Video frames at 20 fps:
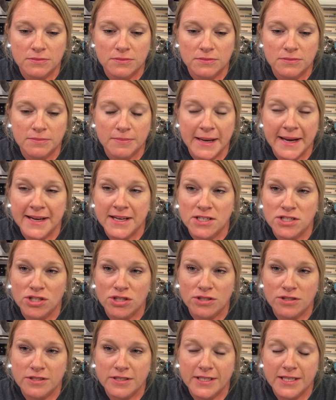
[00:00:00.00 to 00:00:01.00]
my Aunt
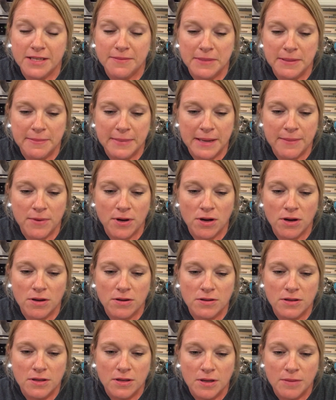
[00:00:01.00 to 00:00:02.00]
Chelsea and my Mamaw
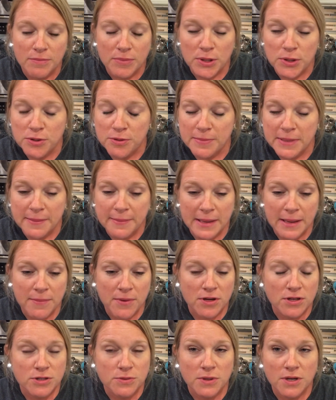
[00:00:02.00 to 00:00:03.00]
both of my
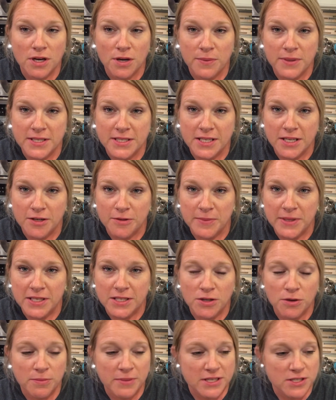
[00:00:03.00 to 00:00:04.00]
mamaws would always tell me,
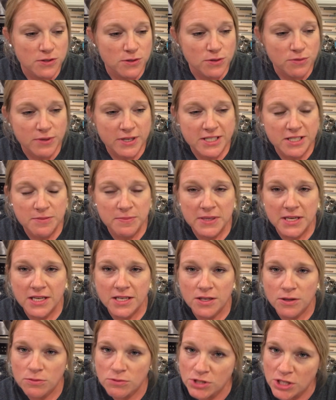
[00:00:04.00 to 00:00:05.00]
don't mess with the recipe,
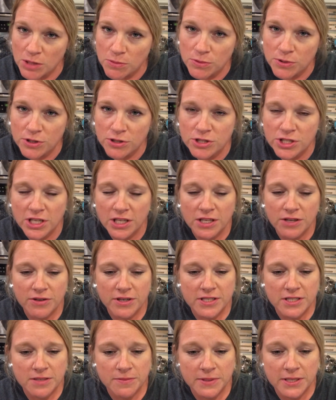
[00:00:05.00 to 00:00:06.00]
don't double your jelly
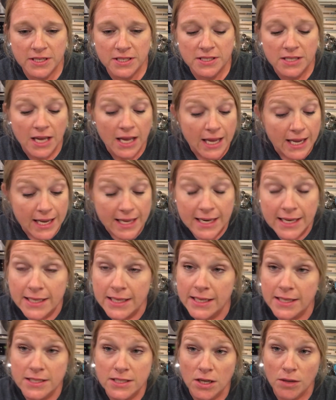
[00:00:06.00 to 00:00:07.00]
recipes. And I
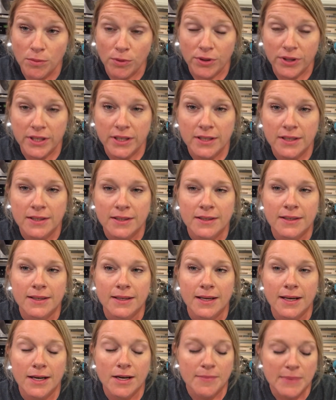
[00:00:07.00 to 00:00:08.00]
didn't double it.
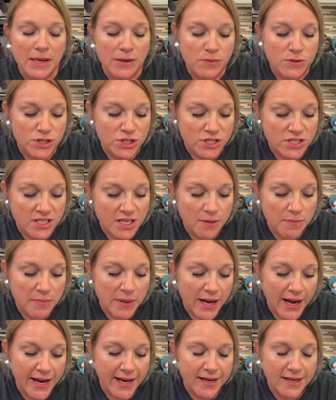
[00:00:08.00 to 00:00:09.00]
I was just
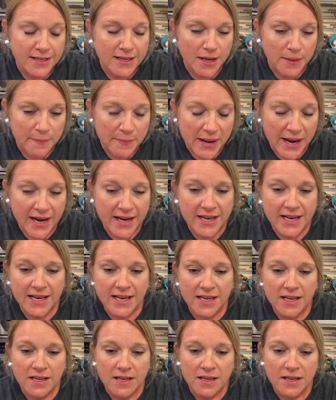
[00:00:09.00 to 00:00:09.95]
combining